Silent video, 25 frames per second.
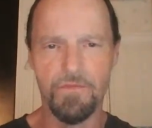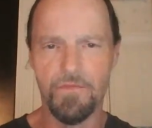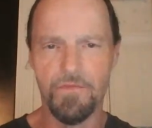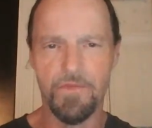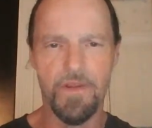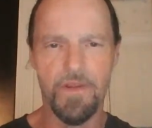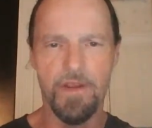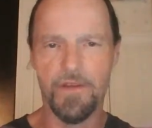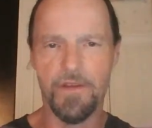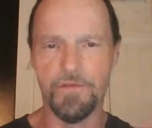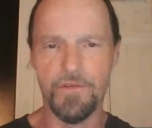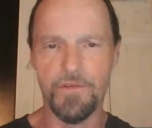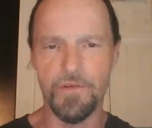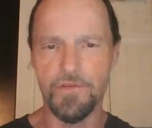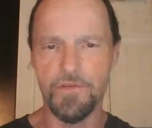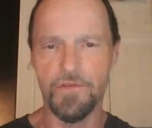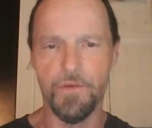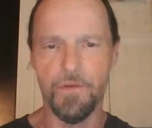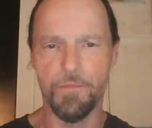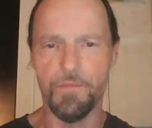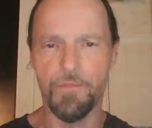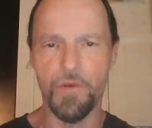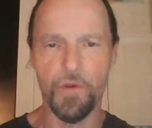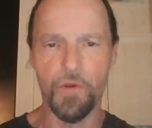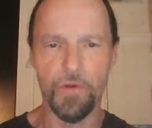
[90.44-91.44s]
there's
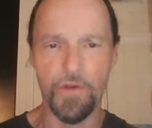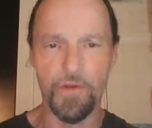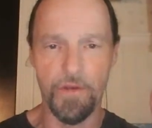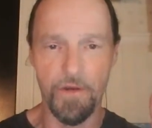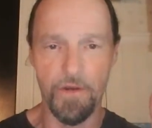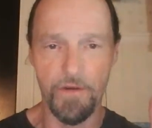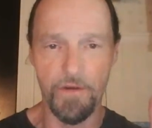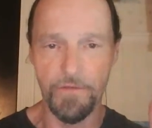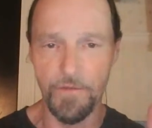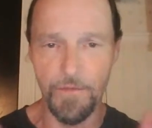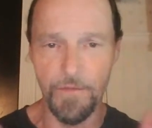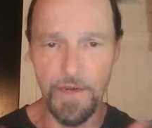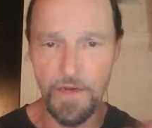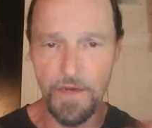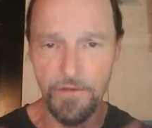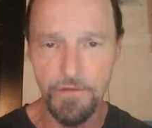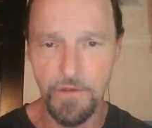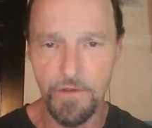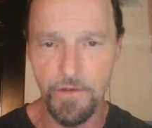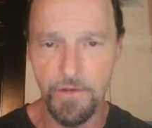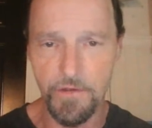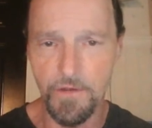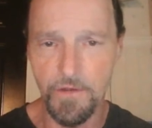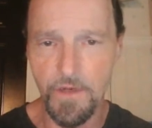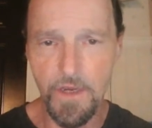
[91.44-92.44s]
a billion of them out
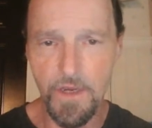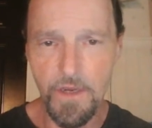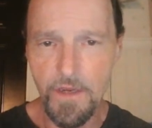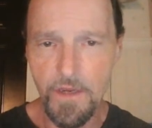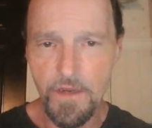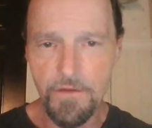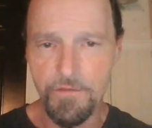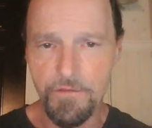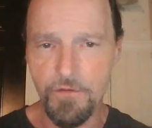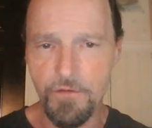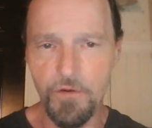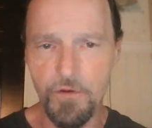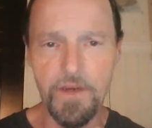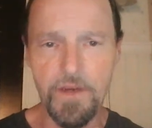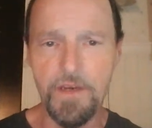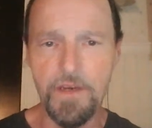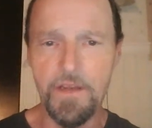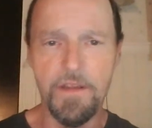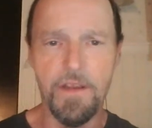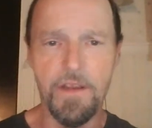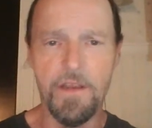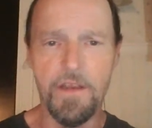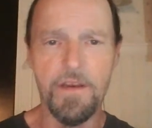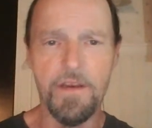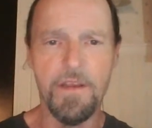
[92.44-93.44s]
there. For
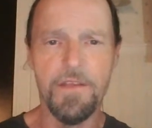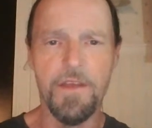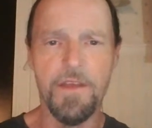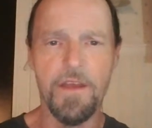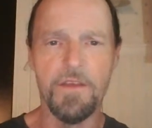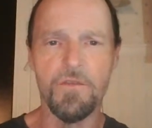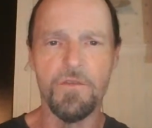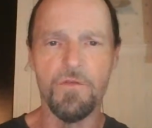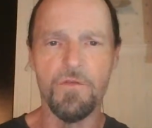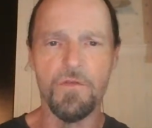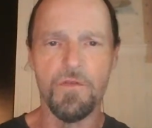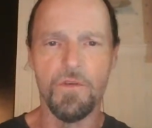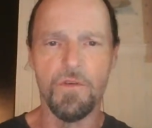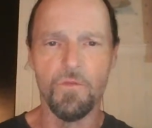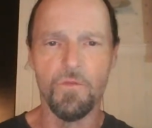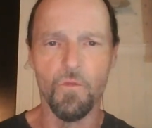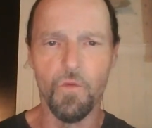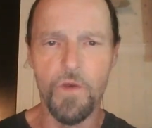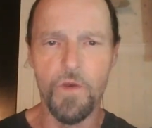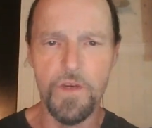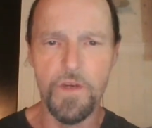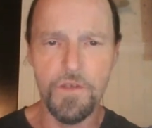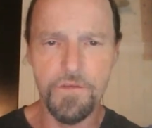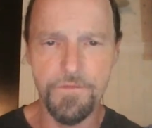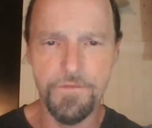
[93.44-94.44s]
anything you can
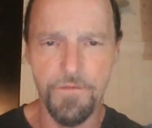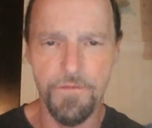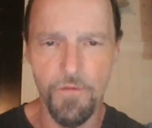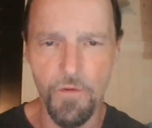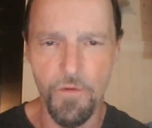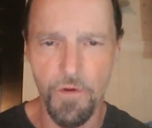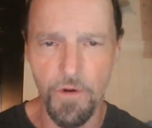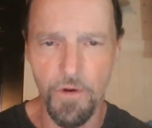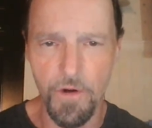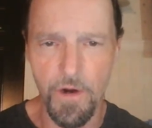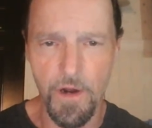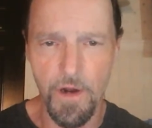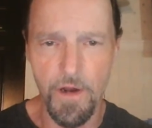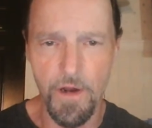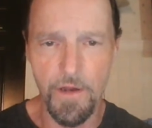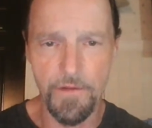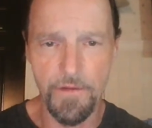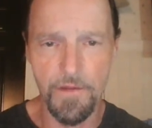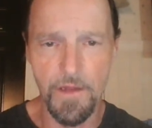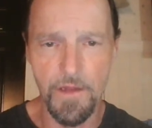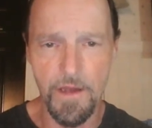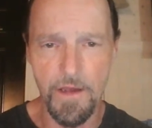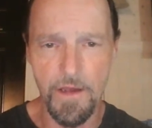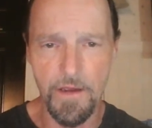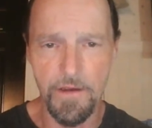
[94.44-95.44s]
wish for
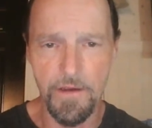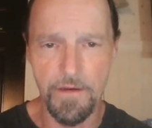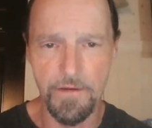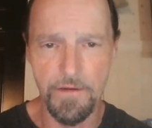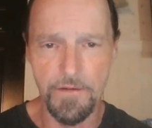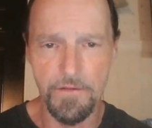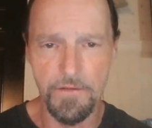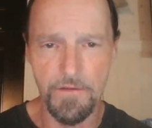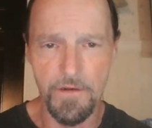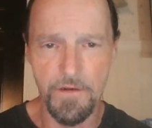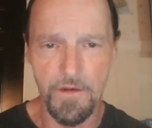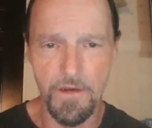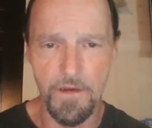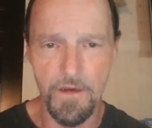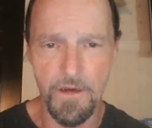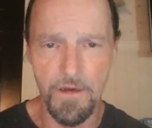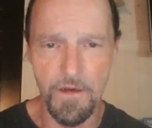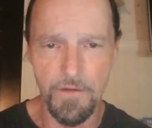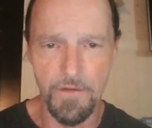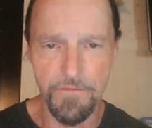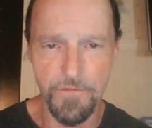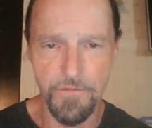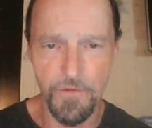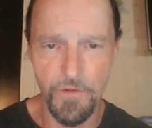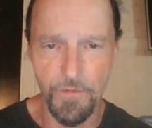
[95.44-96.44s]
online
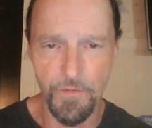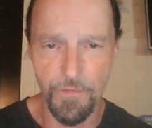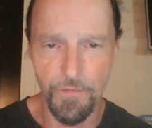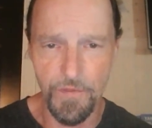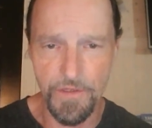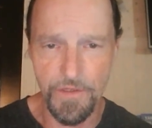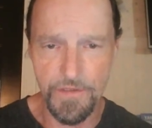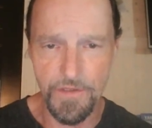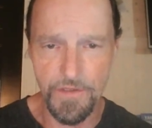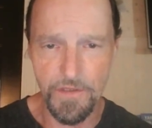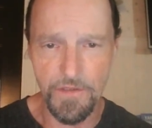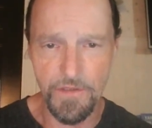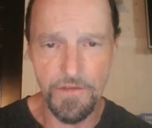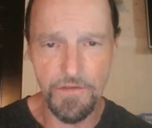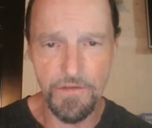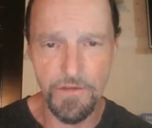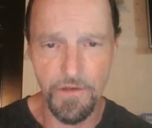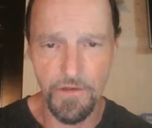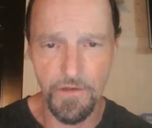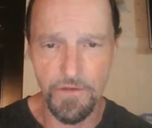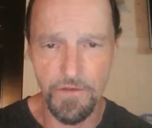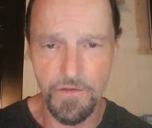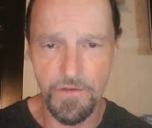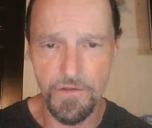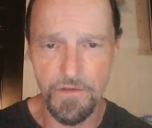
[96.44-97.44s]
for your business,
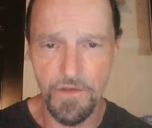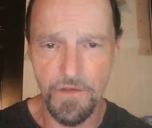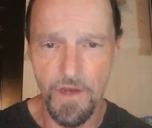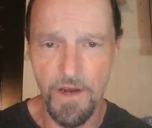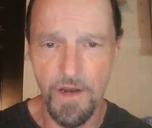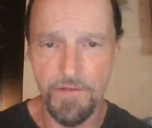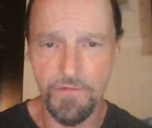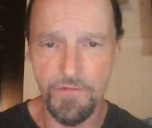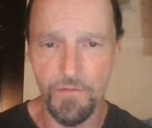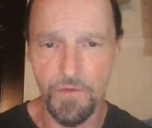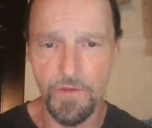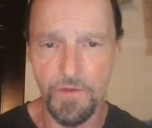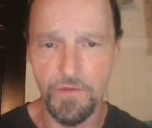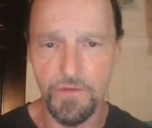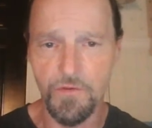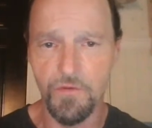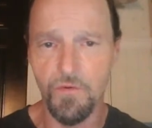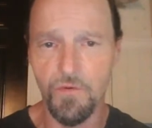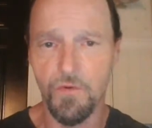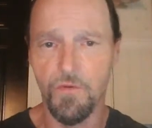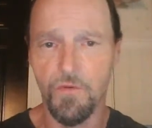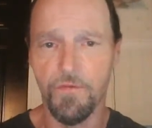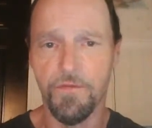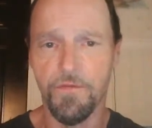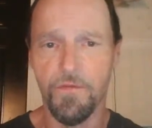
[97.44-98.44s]
there's a software
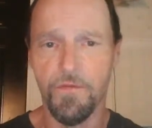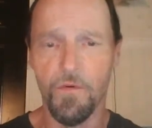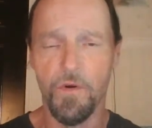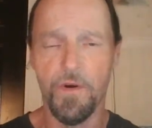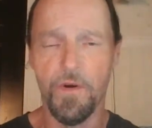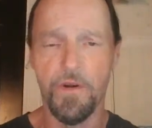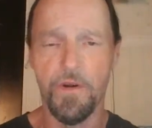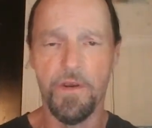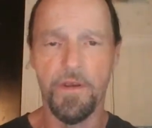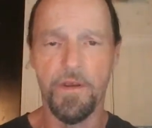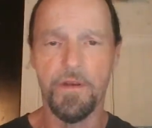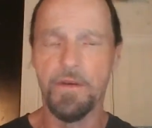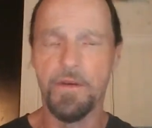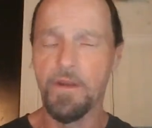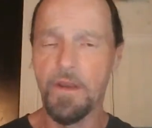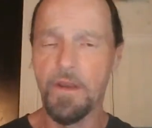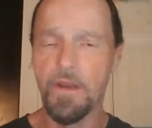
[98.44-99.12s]
tool for it.